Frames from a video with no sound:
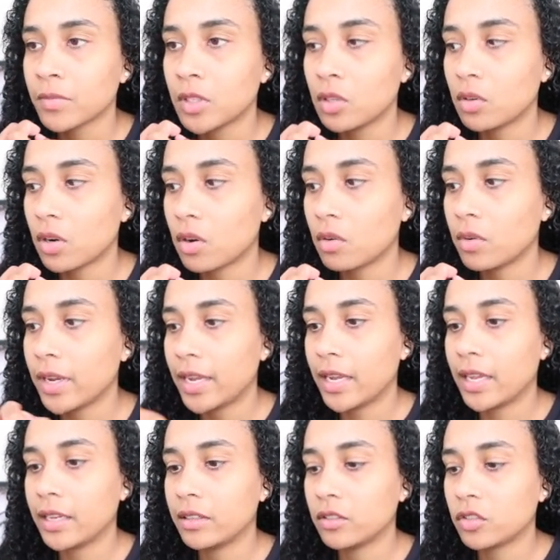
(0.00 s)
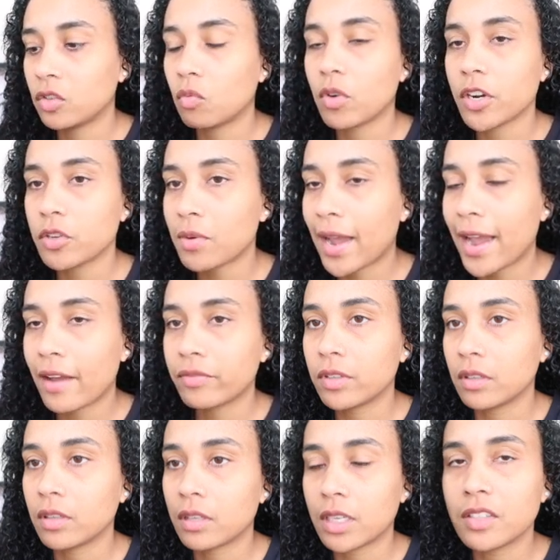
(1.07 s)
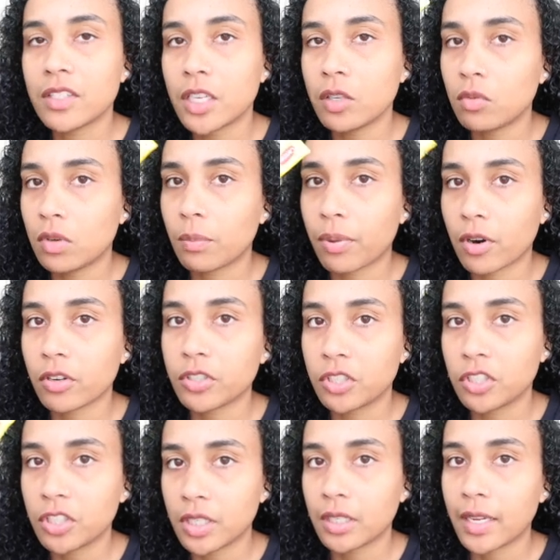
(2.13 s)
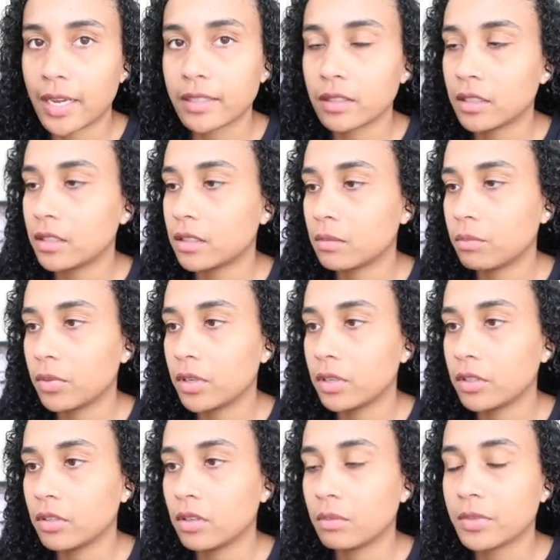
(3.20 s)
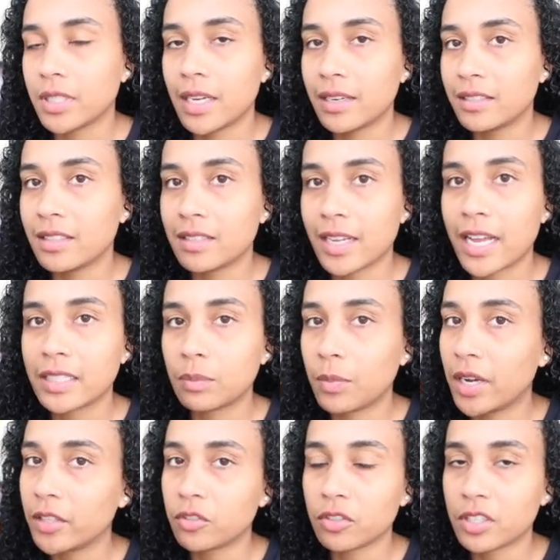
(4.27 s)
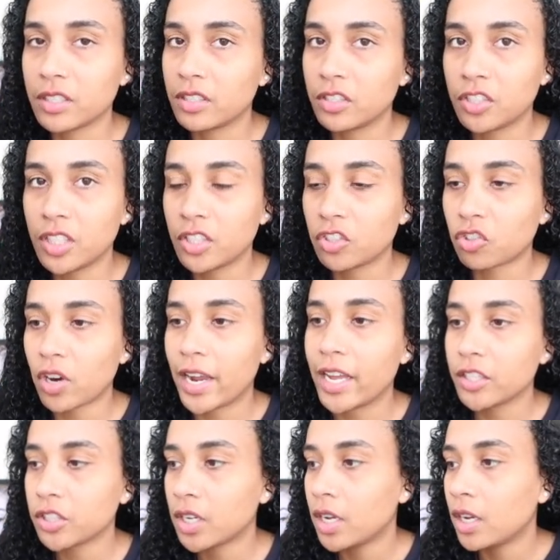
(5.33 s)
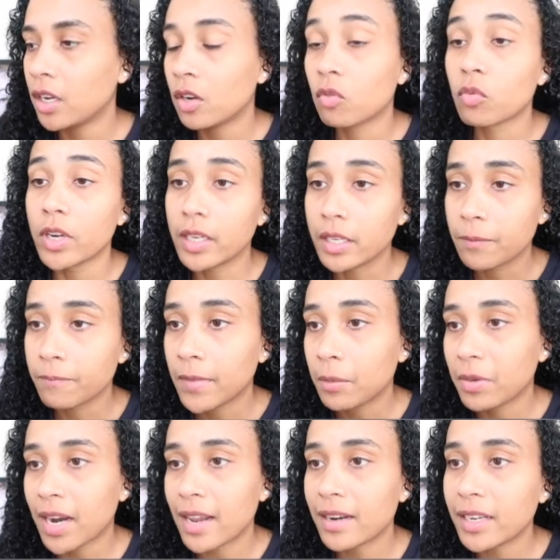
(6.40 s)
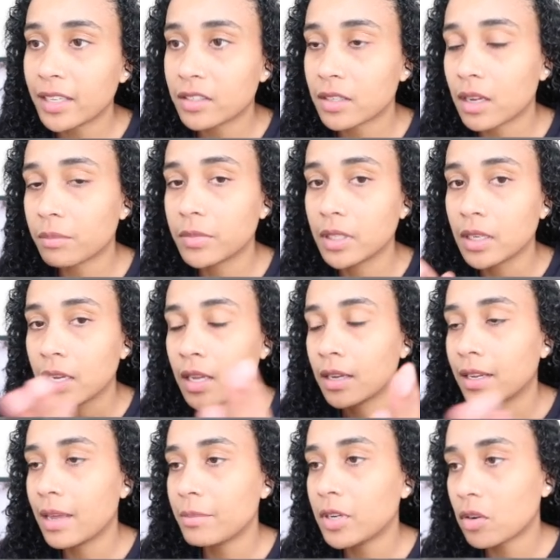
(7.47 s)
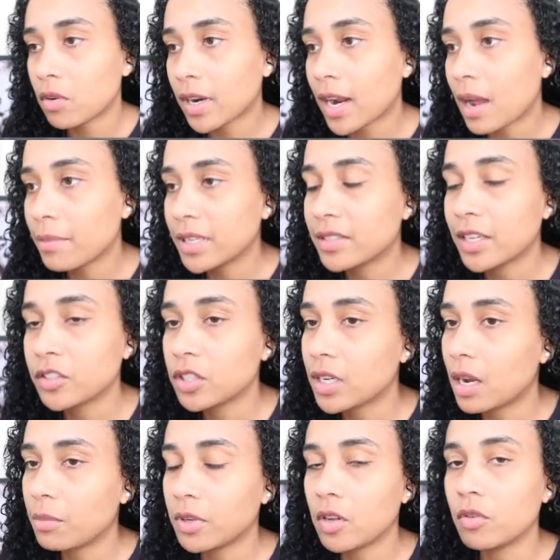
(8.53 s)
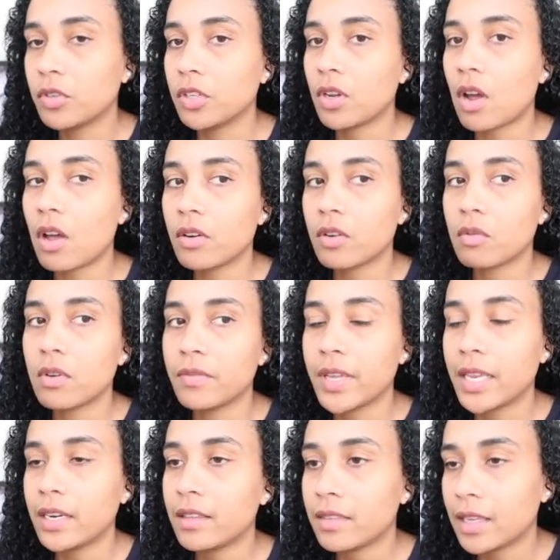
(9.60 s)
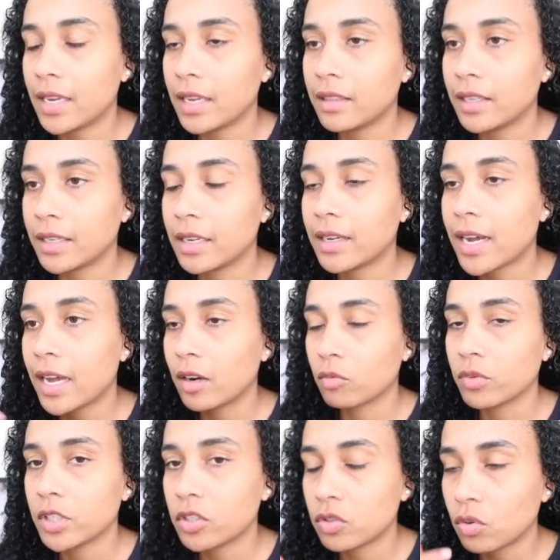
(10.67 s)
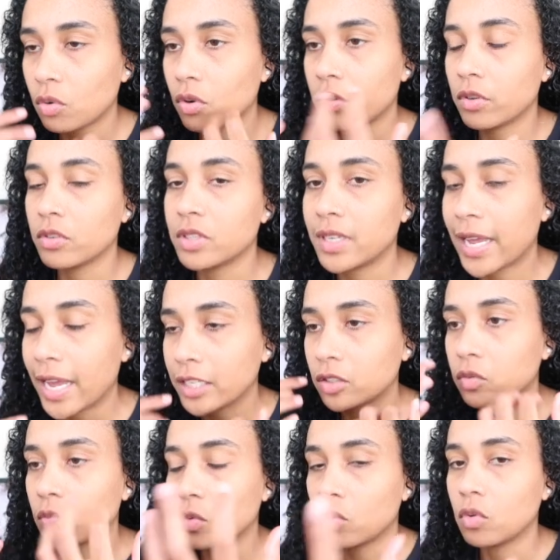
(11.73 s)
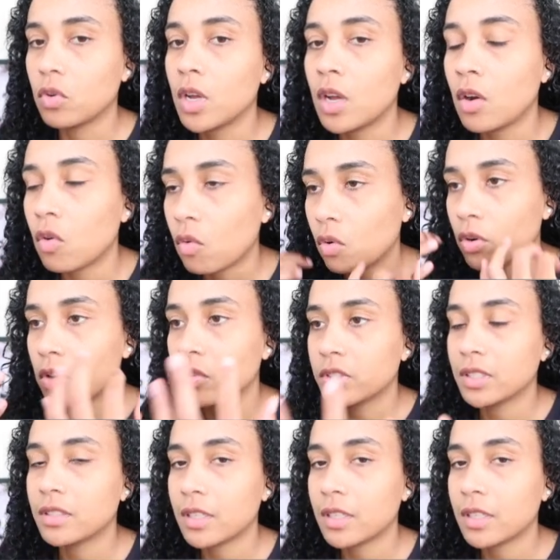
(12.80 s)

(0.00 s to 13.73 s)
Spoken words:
you know, and to where you have to continue to purchase shit like this, bro. You know what I'm saying? This is not sponsored because the shit is trash. Really. But I need something. Let me know in the comment section down below. Do y'all know of anything that can kind of restore those natural oils and